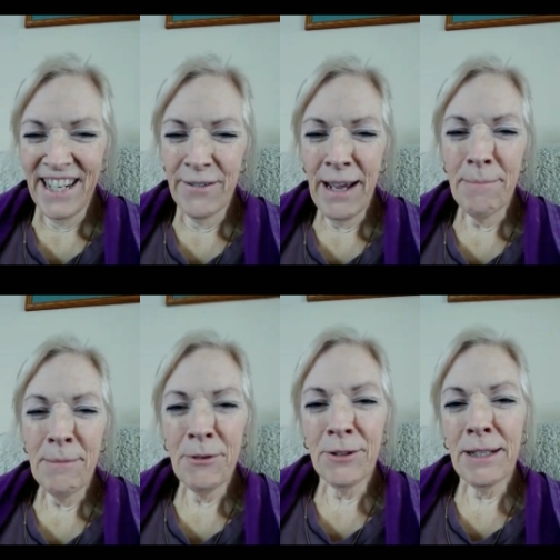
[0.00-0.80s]
anyway, happy
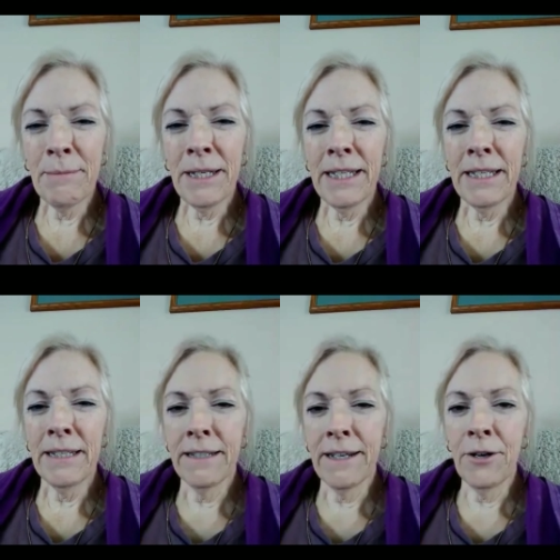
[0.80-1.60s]
birthday,
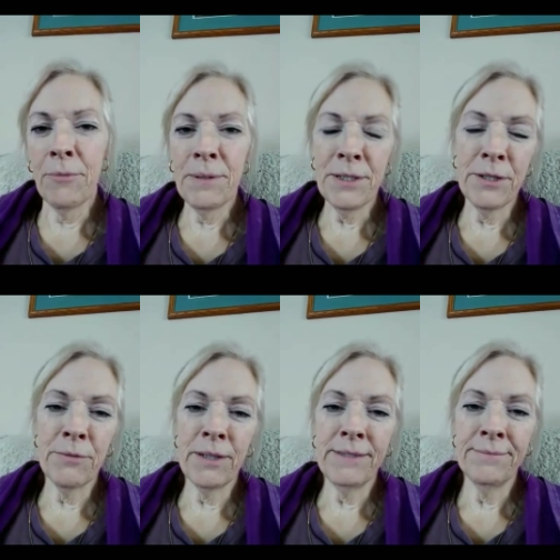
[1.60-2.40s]
Mikey. I hope it's a good
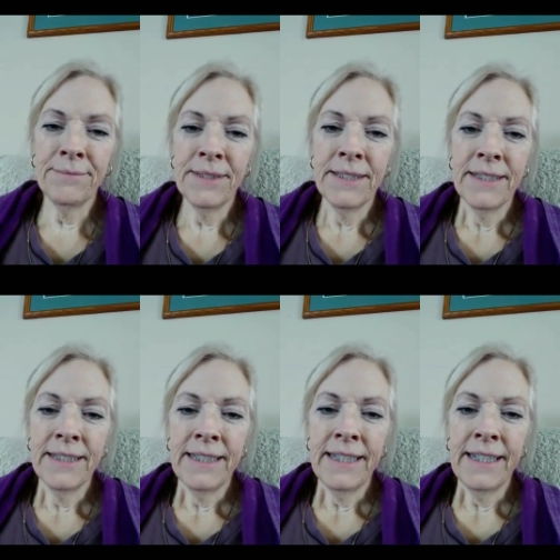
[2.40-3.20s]
one
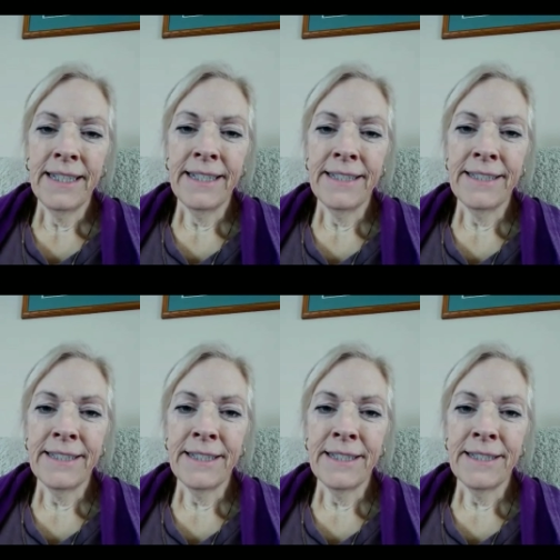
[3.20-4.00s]
and
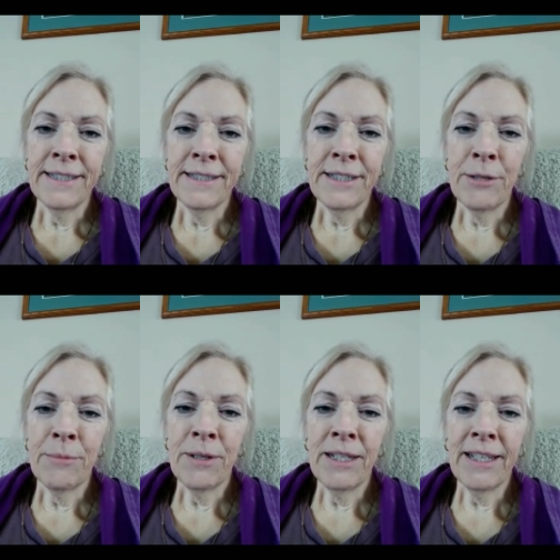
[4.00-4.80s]
uh, you're
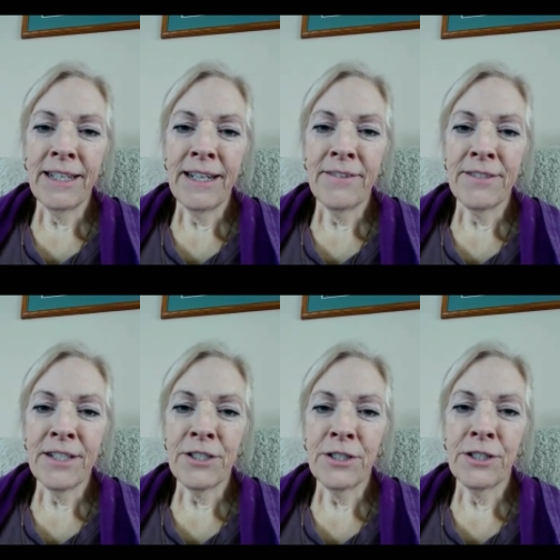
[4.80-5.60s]
pretty lucky to have
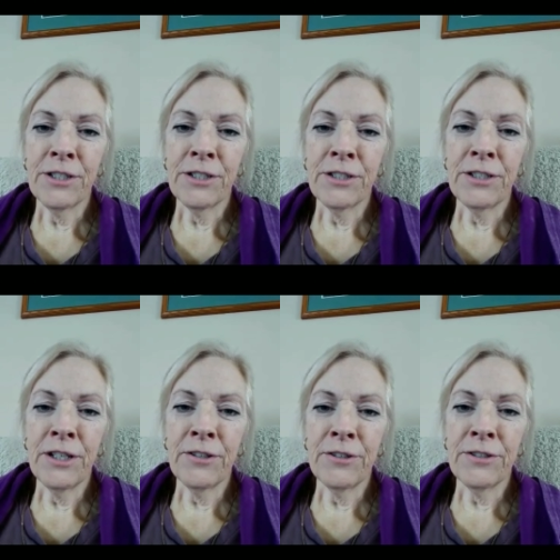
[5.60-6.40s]
such a good
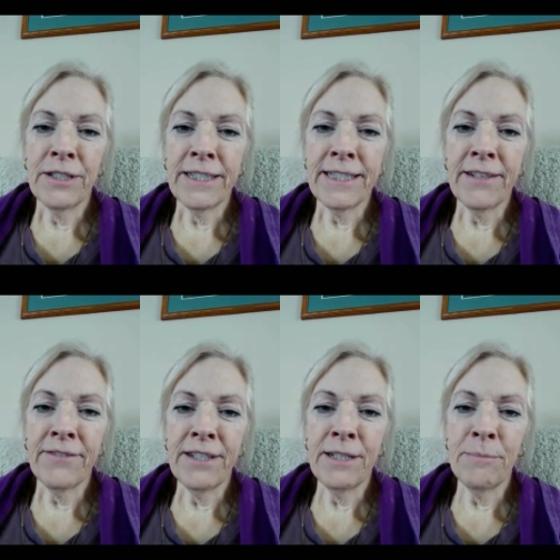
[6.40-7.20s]
daughter like
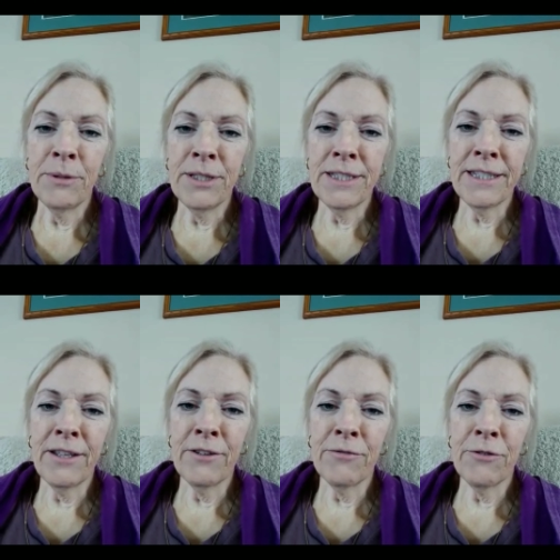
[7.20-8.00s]
Stephanie to put this
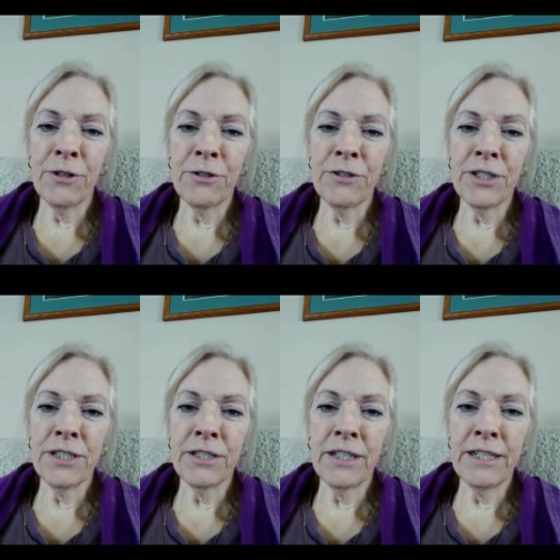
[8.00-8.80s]
together for you.
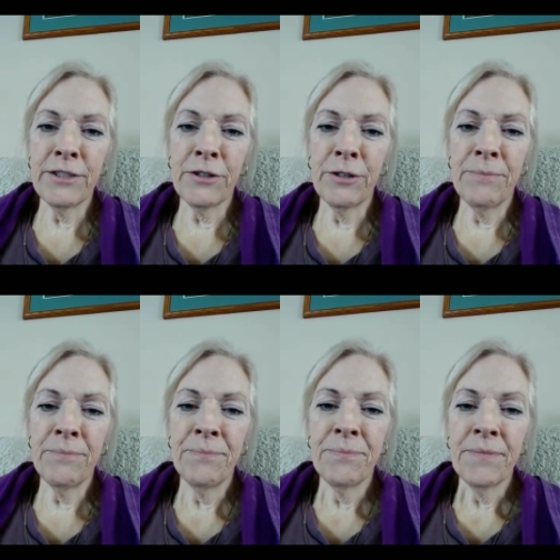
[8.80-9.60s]
She's a nice girl.
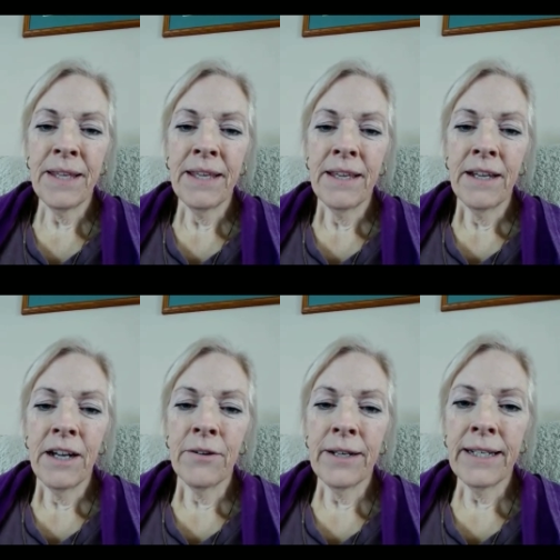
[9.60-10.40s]

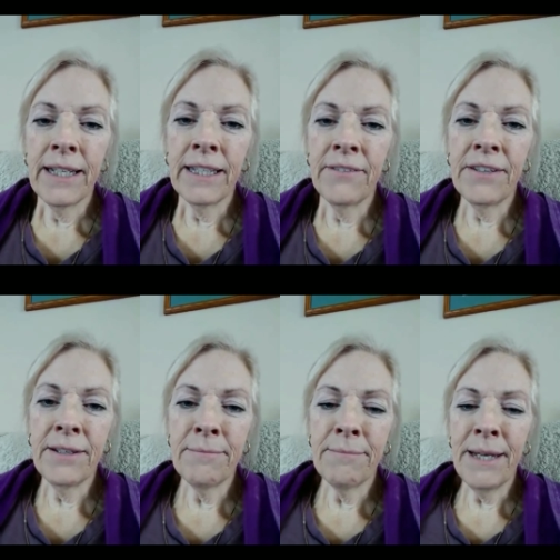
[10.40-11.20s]
All right, I love you.
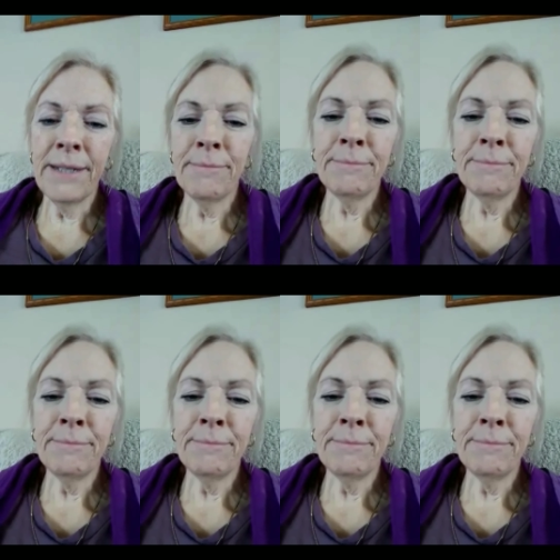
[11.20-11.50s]
Bye.